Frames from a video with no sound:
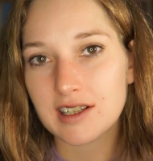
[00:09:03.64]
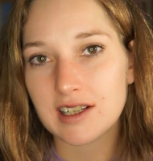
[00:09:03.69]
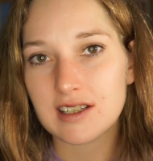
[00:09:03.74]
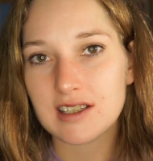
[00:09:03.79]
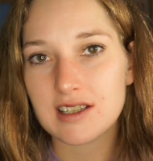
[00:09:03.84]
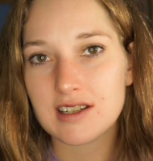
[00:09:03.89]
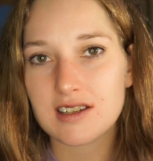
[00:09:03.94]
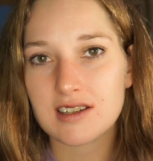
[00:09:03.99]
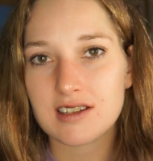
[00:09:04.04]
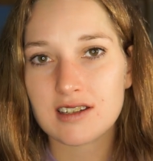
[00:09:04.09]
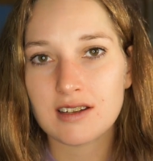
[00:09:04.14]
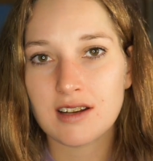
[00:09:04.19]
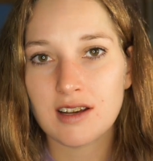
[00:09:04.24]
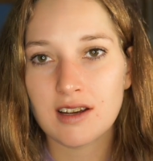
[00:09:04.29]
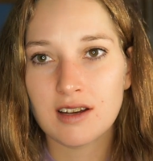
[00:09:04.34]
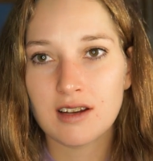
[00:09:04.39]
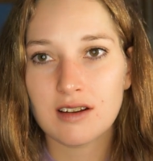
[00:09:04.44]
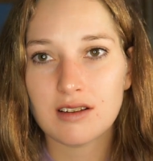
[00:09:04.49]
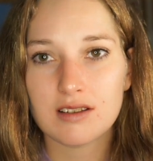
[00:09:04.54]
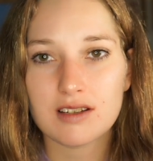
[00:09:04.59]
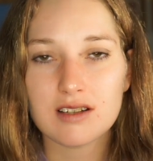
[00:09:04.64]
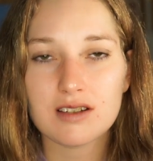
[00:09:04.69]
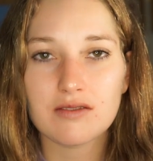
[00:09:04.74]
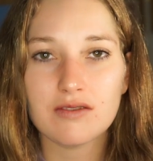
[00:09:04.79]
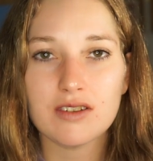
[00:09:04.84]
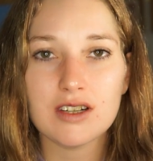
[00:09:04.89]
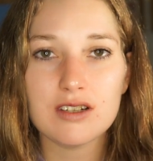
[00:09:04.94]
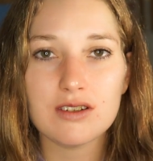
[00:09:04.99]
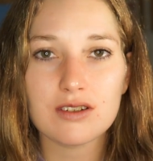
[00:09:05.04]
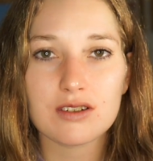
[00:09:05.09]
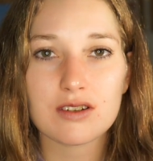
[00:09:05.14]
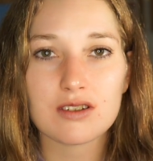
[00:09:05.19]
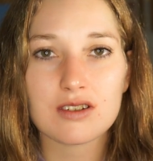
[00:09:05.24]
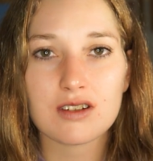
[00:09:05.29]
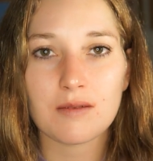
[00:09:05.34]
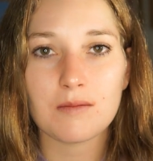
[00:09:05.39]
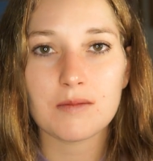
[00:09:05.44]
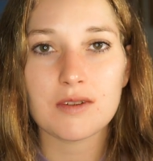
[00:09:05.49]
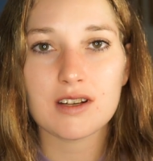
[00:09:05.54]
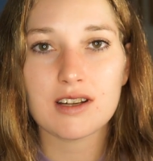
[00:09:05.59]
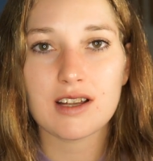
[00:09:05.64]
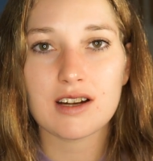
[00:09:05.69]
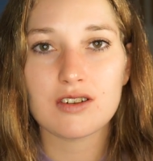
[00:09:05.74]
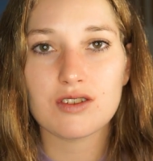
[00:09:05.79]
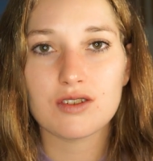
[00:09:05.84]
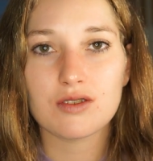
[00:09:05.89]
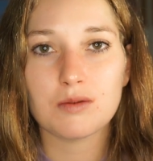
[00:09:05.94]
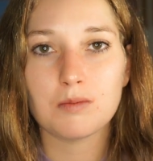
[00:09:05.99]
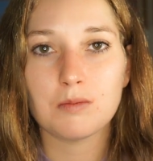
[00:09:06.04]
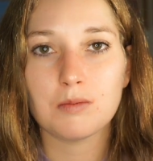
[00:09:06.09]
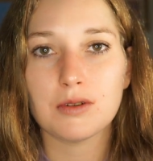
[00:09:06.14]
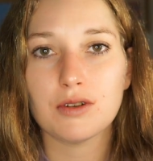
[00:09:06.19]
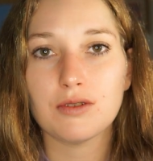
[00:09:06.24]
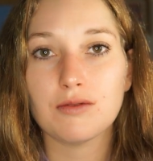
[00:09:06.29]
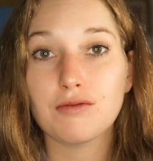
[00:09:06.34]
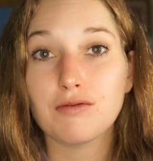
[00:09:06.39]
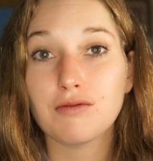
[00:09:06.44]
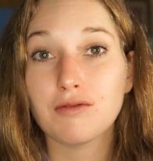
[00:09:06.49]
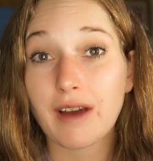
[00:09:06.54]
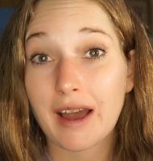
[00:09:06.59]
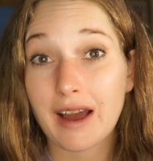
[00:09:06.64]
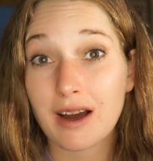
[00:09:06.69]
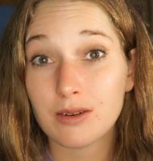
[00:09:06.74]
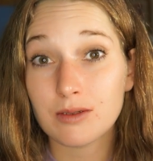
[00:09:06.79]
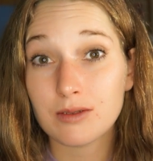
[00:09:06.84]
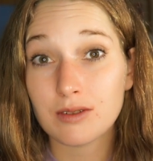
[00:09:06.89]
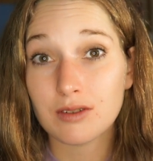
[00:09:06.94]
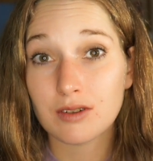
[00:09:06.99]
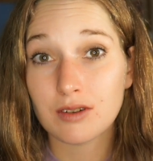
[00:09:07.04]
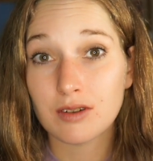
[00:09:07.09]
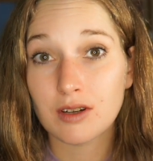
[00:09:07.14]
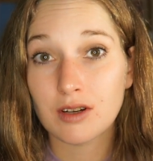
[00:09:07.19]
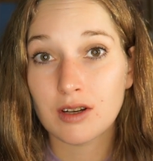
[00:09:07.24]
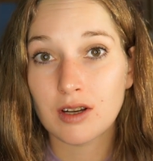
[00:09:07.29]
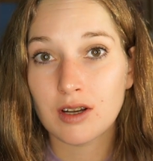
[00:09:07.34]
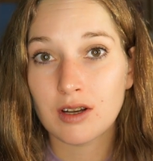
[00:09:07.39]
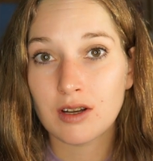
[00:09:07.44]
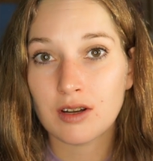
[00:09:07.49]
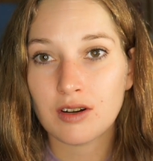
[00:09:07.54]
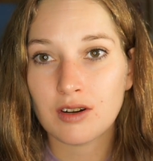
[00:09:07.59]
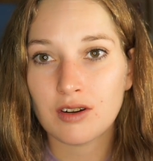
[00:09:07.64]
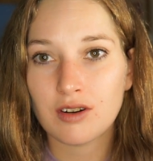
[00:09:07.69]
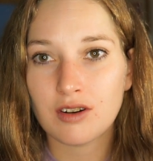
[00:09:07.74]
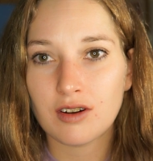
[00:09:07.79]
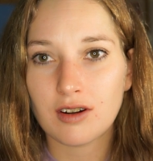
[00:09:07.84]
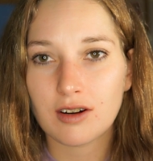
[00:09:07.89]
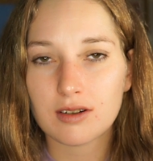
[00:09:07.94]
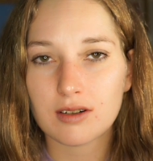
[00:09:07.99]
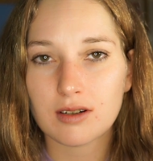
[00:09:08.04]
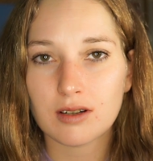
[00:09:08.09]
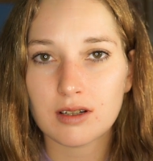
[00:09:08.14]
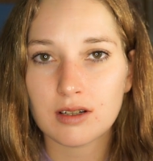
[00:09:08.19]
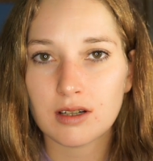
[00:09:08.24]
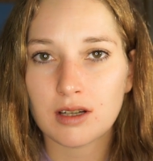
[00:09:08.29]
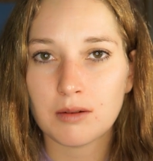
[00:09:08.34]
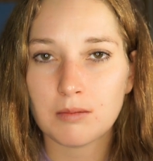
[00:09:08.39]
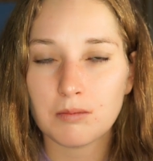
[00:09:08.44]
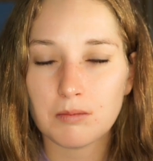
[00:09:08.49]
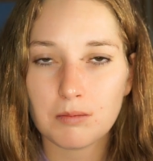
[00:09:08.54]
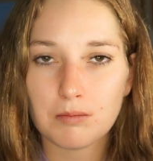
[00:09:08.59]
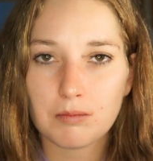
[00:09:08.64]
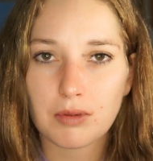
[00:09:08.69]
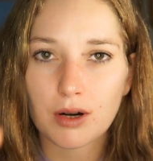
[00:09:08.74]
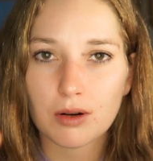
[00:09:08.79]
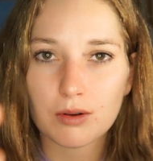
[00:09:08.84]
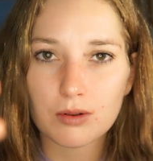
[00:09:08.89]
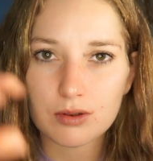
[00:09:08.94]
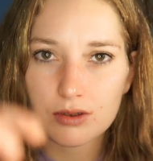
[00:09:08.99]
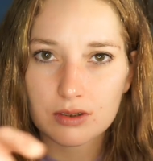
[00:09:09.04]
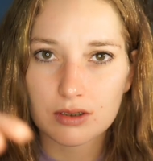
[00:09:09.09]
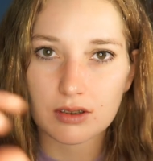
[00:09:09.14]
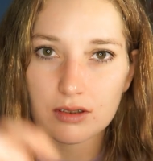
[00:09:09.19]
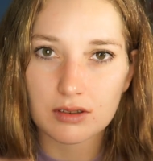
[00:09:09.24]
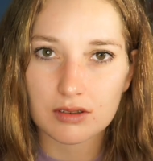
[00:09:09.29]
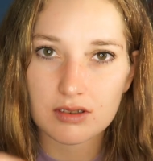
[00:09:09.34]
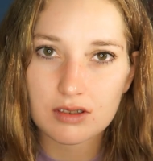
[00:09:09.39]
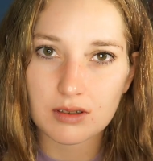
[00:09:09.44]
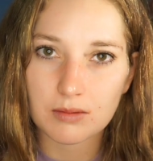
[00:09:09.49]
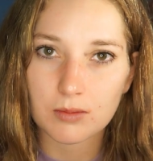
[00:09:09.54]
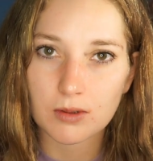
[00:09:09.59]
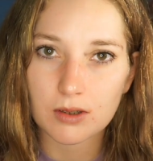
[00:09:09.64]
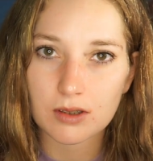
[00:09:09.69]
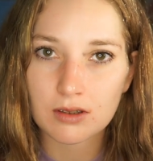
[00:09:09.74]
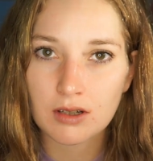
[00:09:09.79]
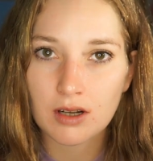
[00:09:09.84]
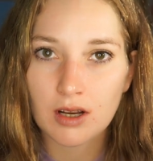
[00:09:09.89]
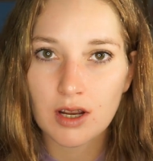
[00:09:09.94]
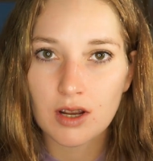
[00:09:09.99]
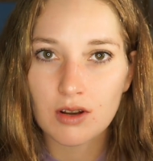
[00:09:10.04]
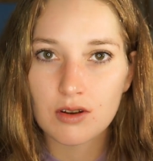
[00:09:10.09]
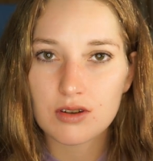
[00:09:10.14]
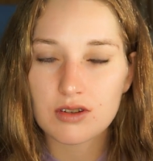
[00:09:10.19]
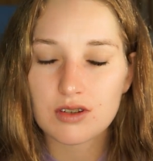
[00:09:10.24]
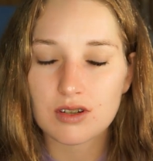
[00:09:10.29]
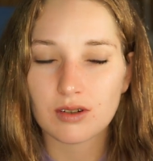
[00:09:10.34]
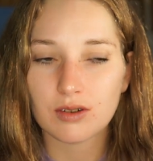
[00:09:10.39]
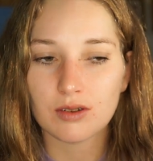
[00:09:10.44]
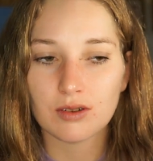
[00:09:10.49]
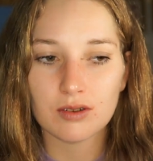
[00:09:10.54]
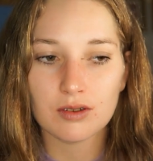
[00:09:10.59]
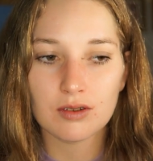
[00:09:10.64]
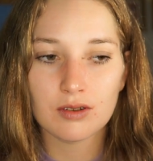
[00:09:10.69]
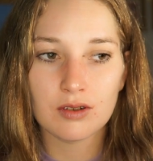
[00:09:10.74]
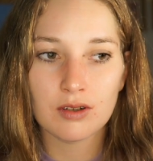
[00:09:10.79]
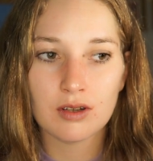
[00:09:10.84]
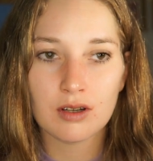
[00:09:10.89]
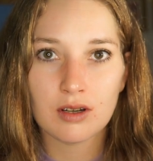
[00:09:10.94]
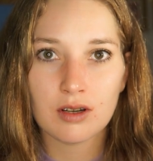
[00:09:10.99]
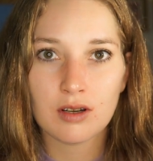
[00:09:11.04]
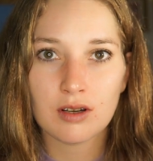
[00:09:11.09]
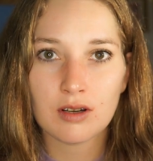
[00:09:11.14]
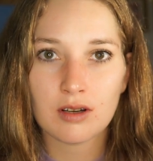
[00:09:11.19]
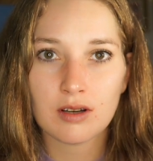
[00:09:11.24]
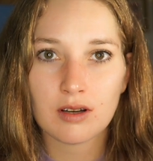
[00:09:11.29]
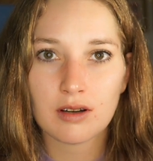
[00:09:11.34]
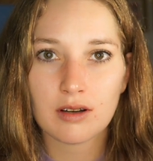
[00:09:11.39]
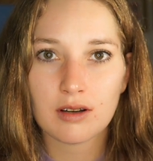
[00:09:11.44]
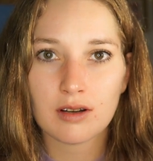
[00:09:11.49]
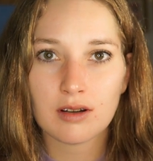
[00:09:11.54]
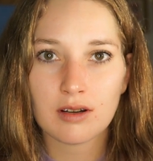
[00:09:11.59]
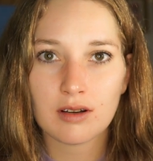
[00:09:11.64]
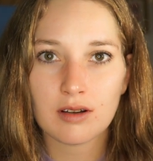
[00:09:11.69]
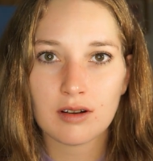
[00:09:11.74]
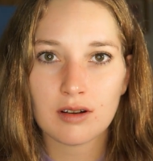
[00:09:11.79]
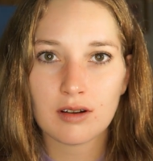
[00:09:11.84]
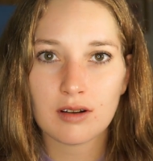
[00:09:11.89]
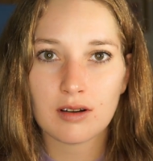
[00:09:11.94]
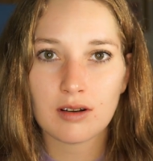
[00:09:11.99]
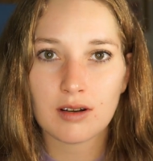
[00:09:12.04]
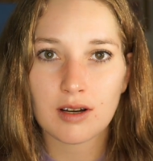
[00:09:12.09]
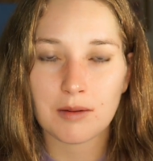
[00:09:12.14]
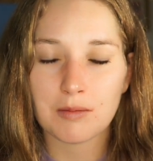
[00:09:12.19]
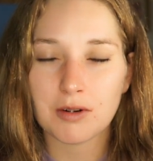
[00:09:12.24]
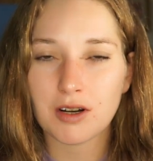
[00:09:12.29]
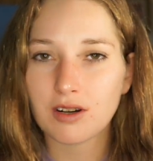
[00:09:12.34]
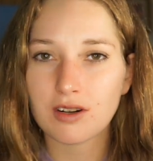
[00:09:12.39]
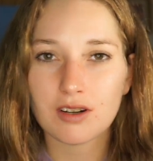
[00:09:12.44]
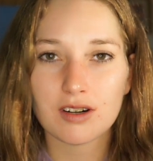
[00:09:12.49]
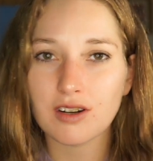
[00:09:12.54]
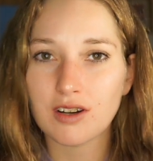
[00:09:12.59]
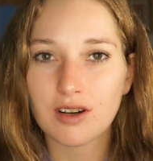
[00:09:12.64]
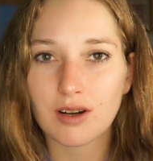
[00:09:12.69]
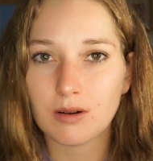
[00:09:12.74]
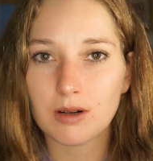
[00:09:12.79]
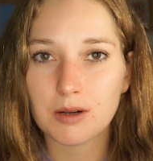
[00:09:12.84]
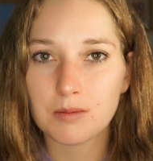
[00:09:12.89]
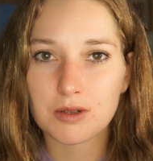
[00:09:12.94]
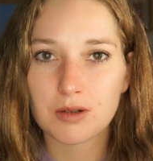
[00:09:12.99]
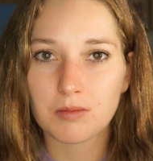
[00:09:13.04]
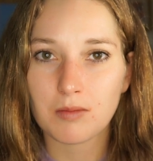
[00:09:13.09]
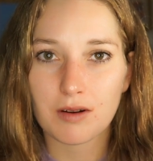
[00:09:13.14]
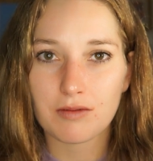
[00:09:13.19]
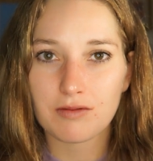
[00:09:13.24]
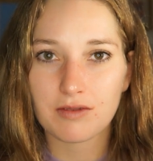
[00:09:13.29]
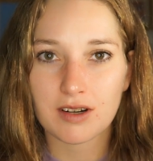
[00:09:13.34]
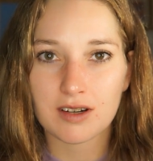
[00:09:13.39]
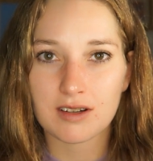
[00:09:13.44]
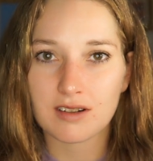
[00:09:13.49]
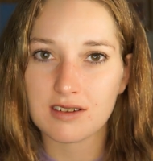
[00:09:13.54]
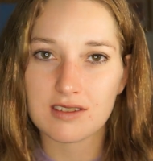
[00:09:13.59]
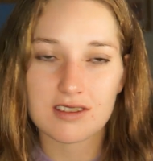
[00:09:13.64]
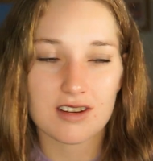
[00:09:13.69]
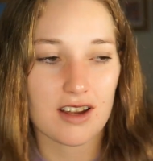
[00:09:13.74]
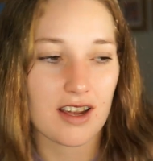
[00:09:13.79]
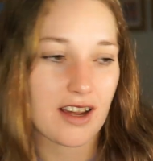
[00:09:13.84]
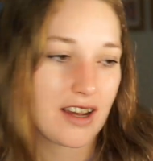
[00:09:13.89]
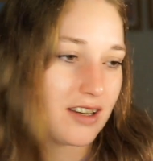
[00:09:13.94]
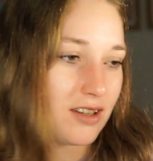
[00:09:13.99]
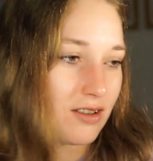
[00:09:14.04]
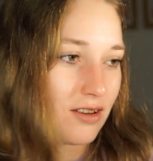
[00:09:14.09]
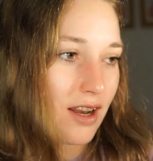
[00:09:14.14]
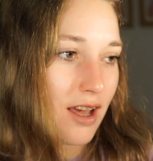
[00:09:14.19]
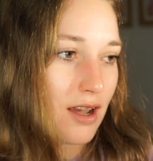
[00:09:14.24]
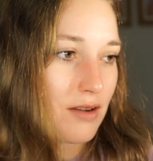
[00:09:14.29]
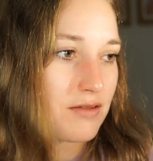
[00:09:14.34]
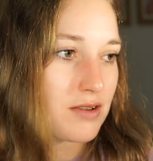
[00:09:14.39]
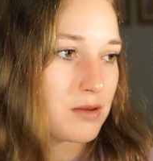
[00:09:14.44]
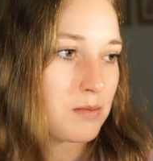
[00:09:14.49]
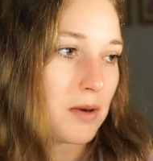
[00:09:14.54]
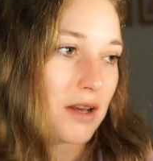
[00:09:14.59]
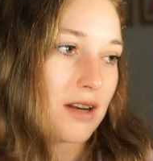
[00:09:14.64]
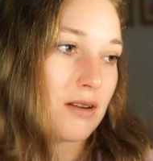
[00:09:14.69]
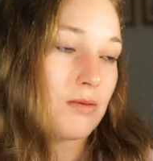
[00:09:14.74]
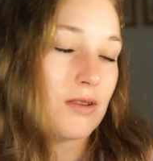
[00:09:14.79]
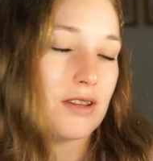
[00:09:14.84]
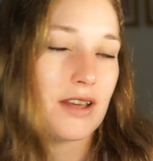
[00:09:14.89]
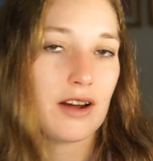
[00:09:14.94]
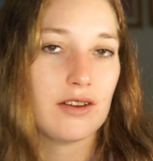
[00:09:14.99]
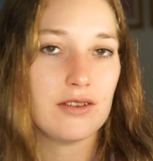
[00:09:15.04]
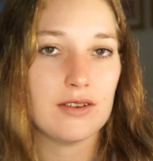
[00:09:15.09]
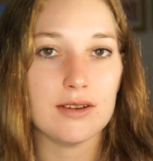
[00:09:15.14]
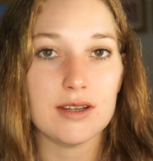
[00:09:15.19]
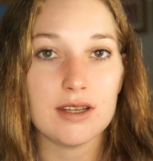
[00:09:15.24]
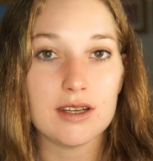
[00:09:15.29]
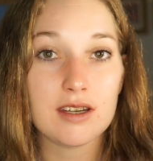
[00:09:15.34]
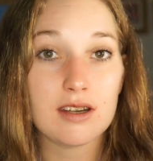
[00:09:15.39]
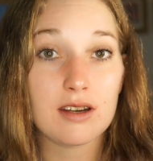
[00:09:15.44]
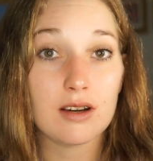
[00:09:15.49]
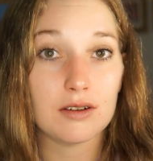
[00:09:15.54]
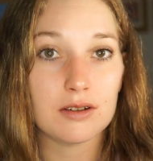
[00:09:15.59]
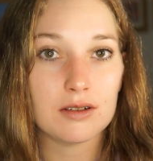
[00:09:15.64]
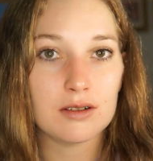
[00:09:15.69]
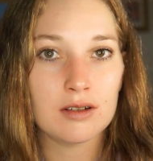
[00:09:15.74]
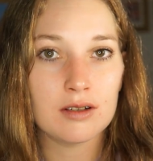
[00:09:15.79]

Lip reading: that these videos are something that should be found, not imposed on someone. So I'm not going to go up to my friend and say, hey, your life is better without your ego.